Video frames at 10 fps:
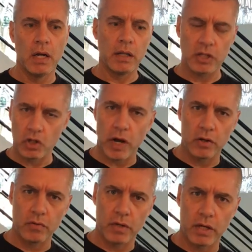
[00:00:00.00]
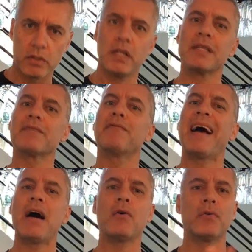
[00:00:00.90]
Let's try to do this. And it's
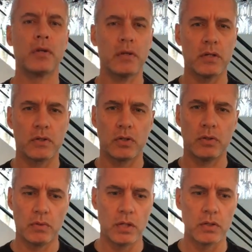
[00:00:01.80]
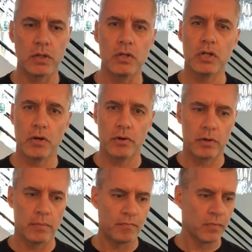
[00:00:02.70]
found these
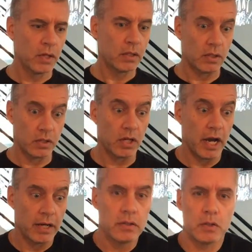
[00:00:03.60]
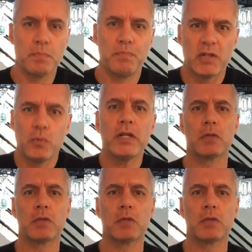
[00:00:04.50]
engineered, designed sweet